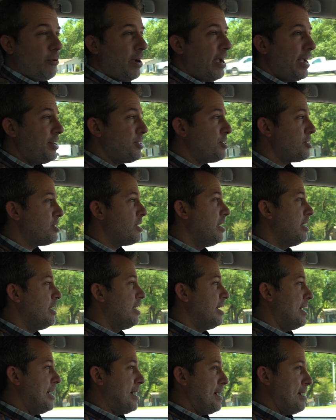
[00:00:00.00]
range.
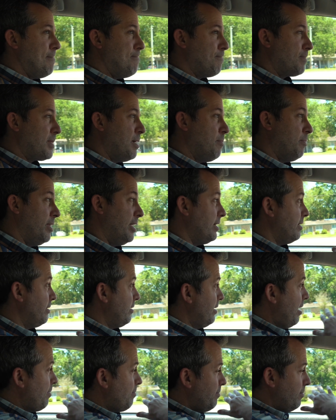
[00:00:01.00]
Um, but
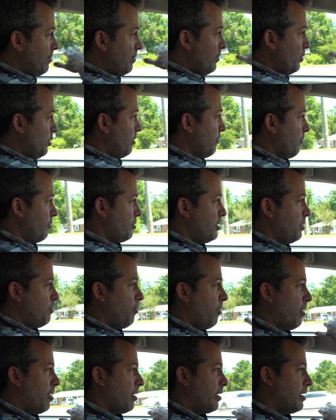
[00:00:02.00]
yep, University
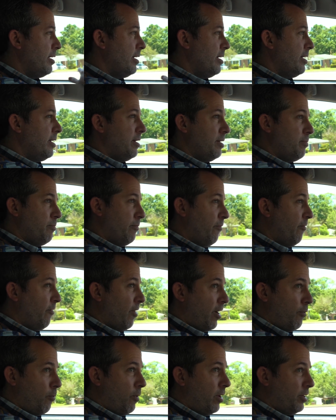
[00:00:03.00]
Park,
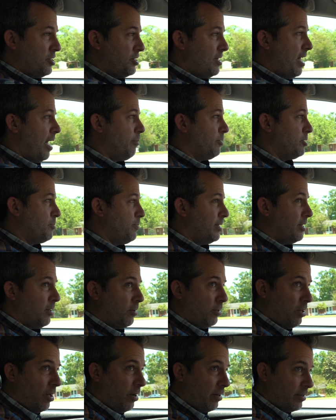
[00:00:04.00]
very well established, been there
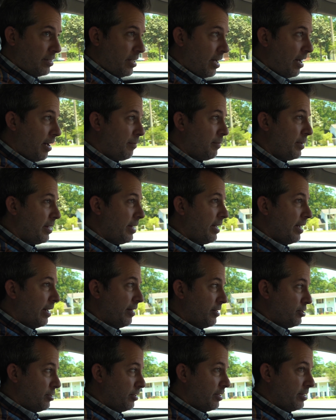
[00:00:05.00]
a long time.
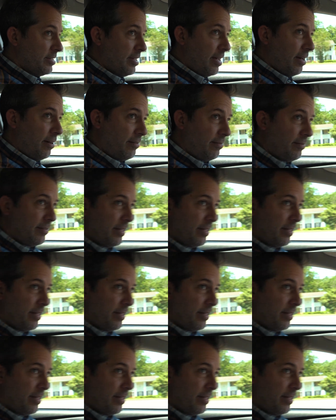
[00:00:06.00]
And as you can tell,